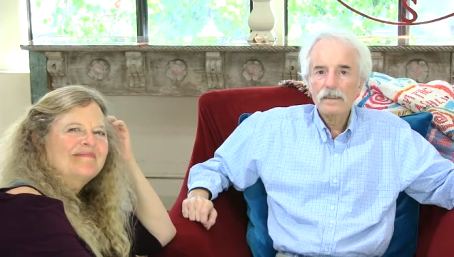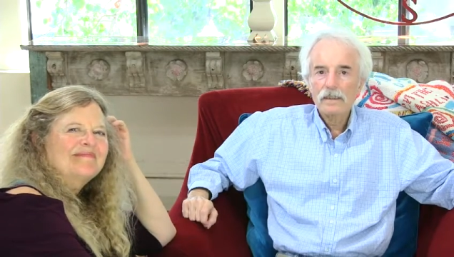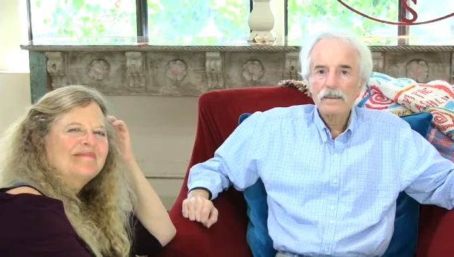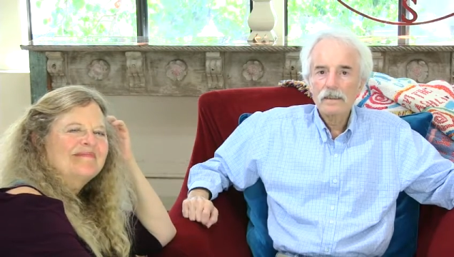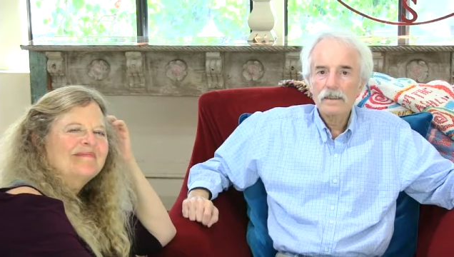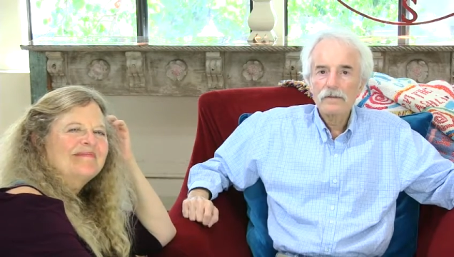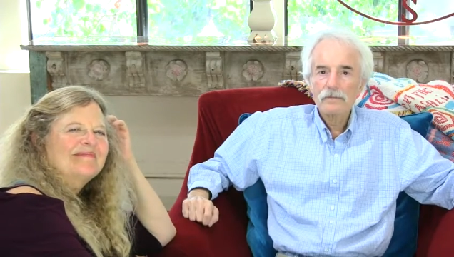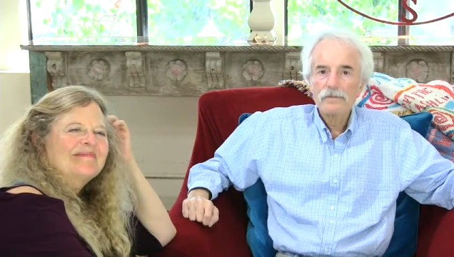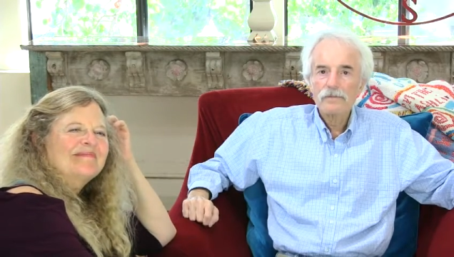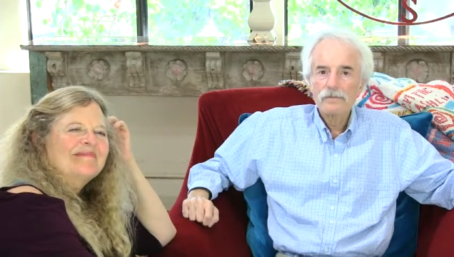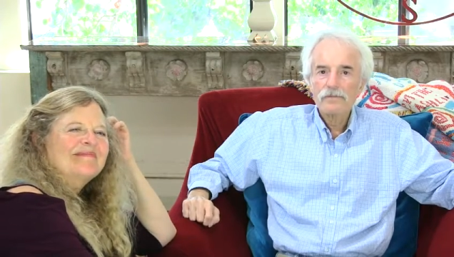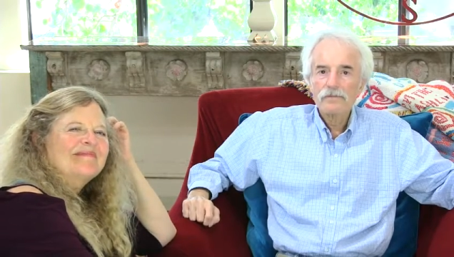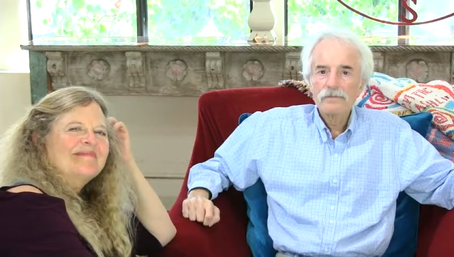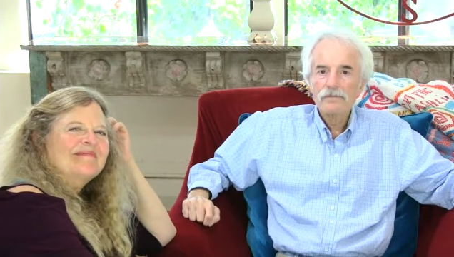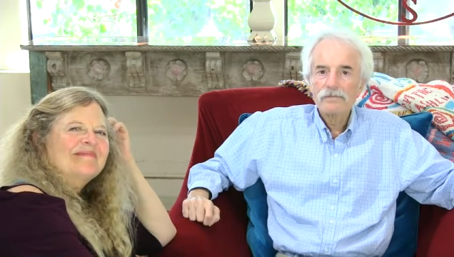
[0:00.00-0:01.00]

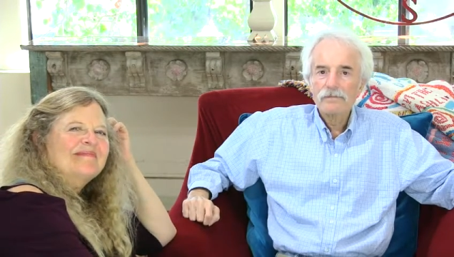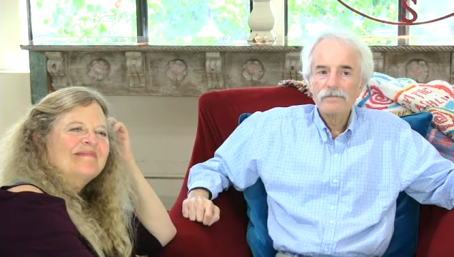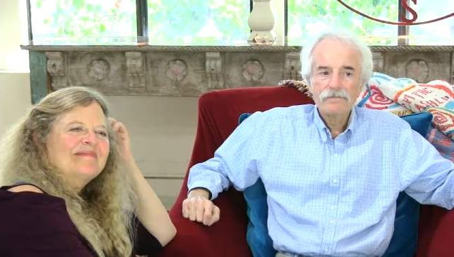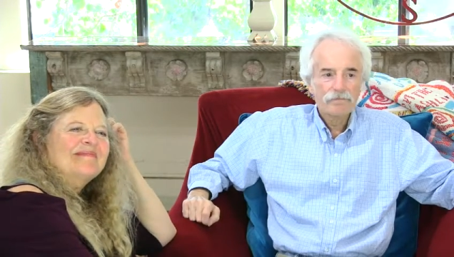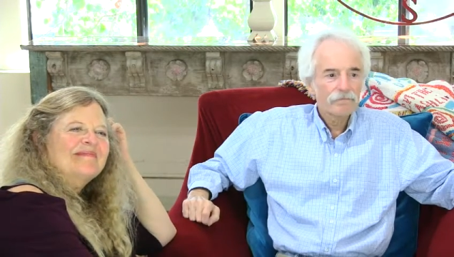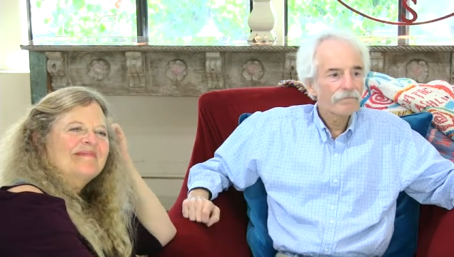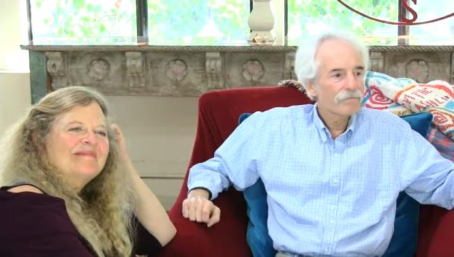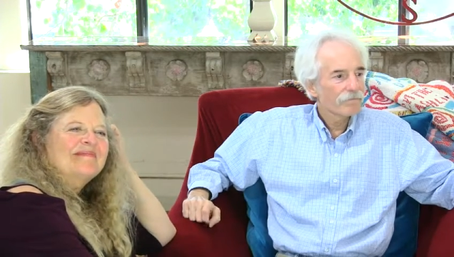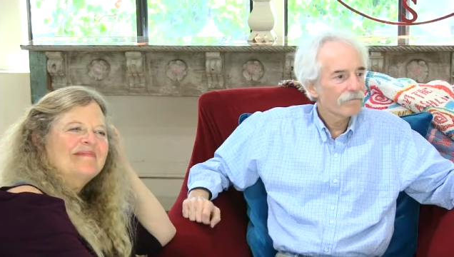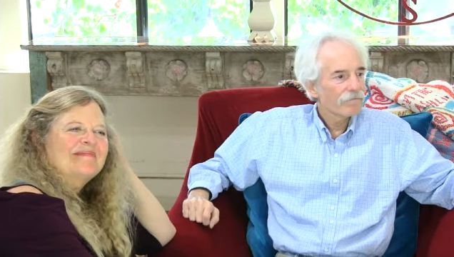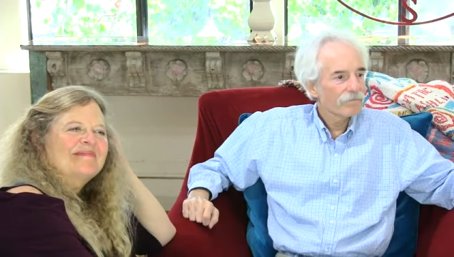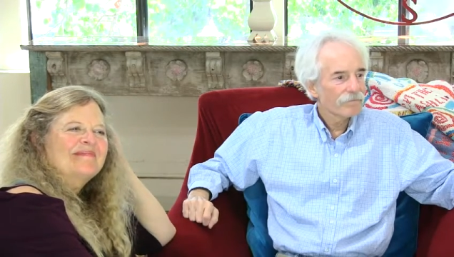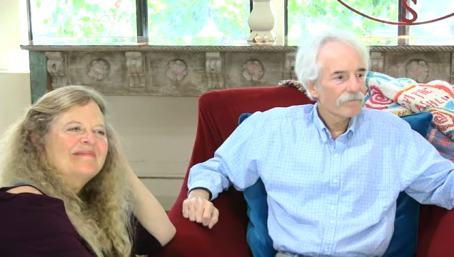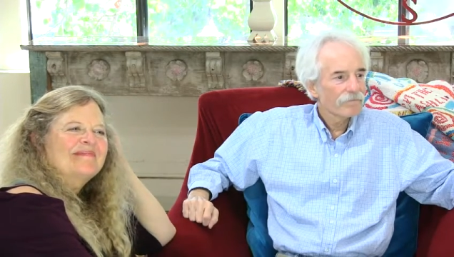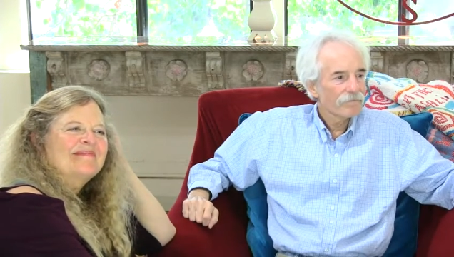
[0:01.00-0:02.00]

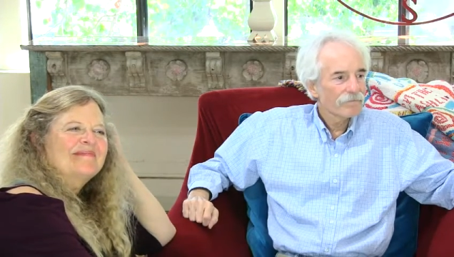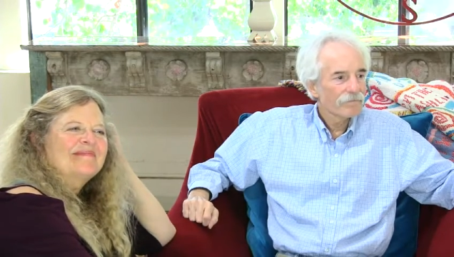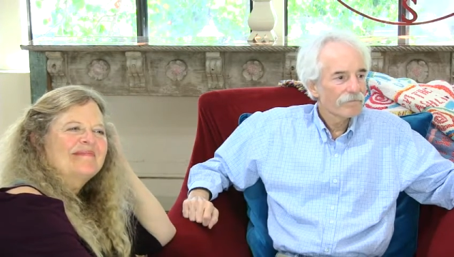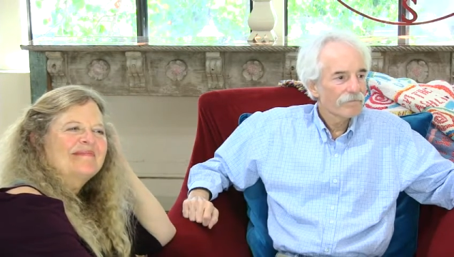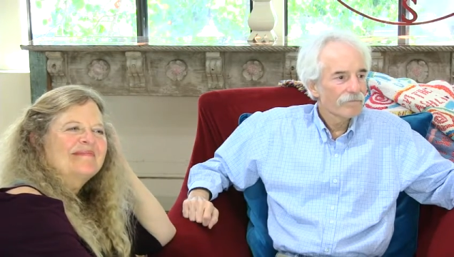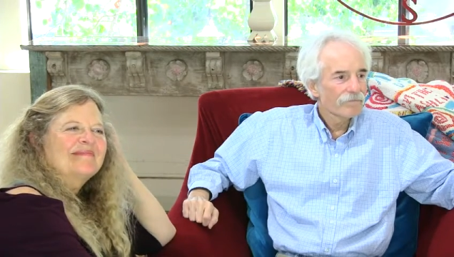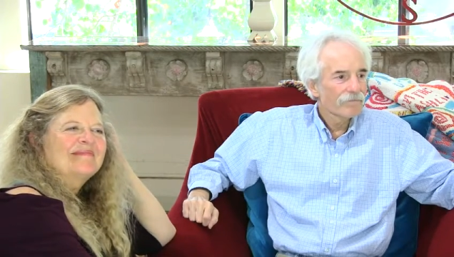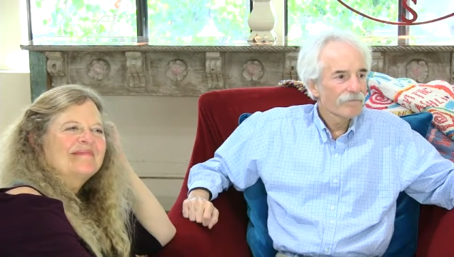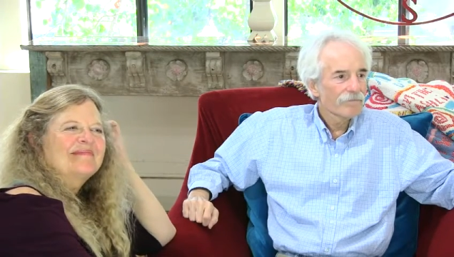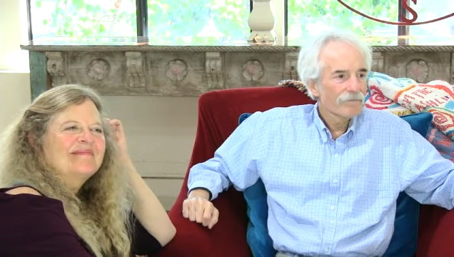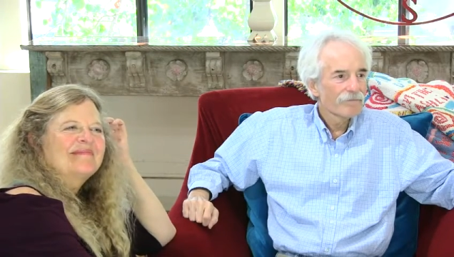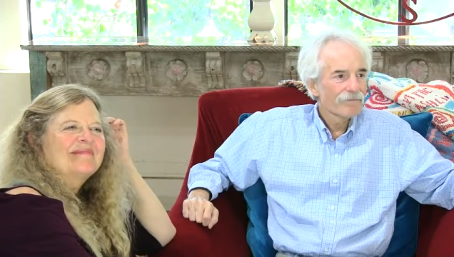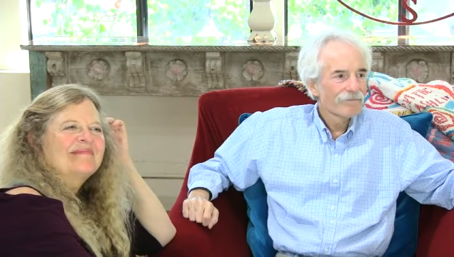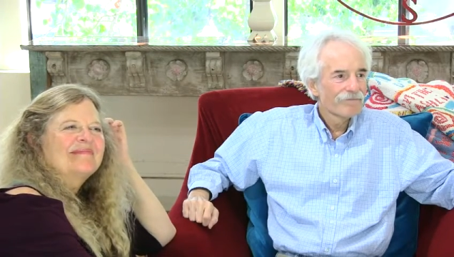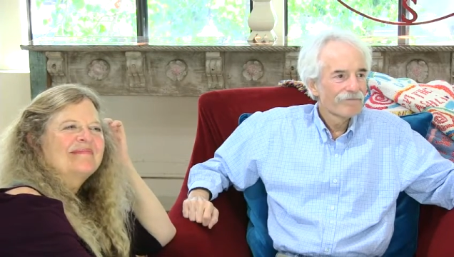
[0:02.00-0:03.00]

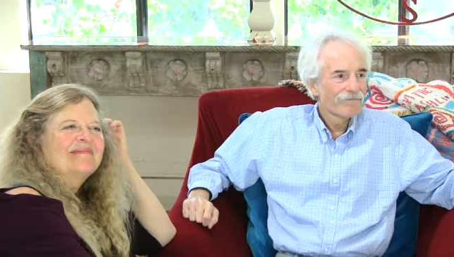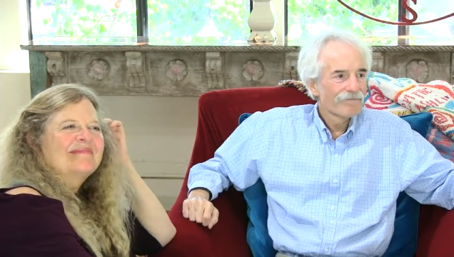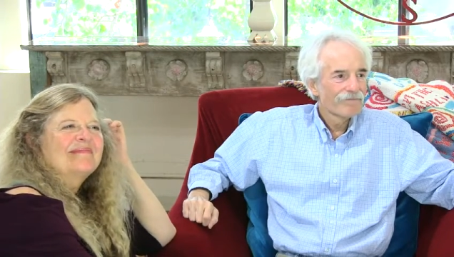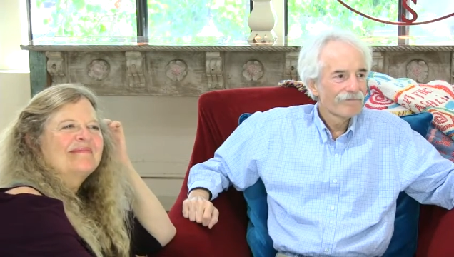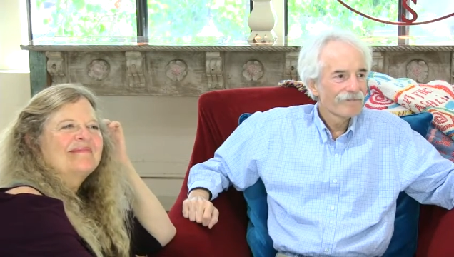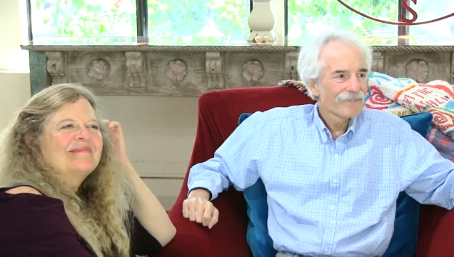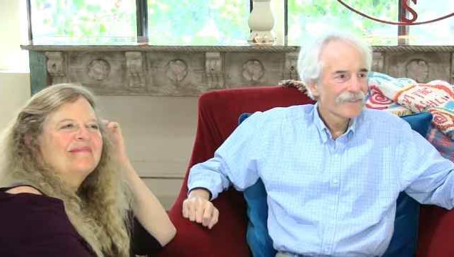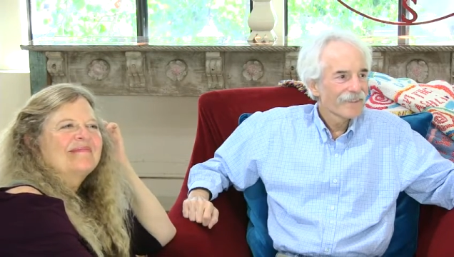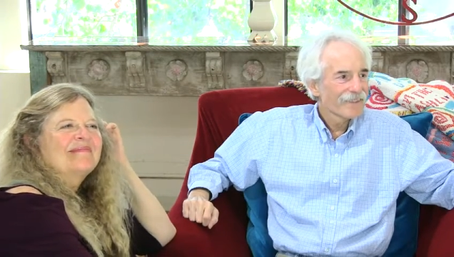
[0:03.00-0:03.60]
(no one is talking)